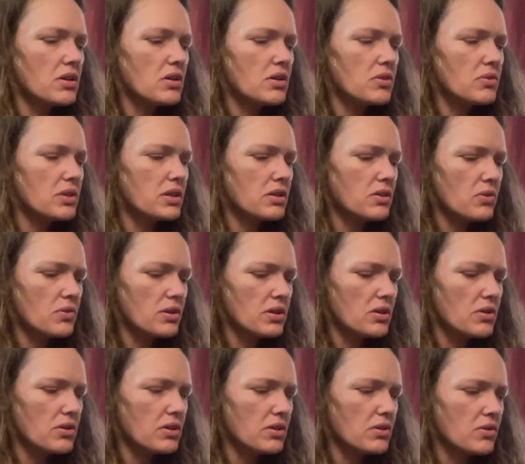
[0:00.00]
on and going
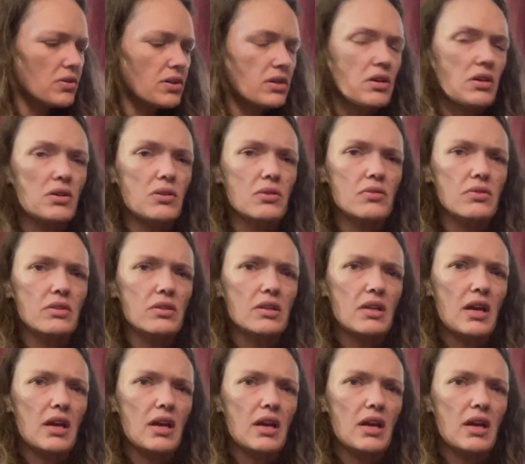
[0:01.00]
on and going on.